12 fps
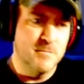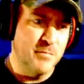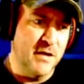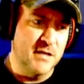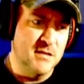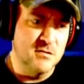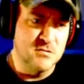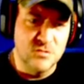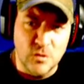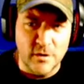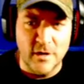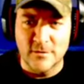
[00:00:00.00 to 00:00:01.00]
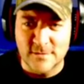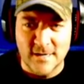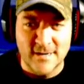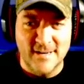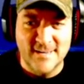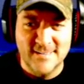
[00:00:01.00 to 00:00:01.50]
Like, there's no
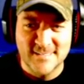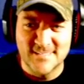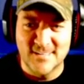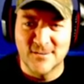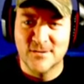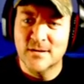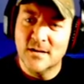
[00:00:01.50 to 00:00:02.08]
downside. So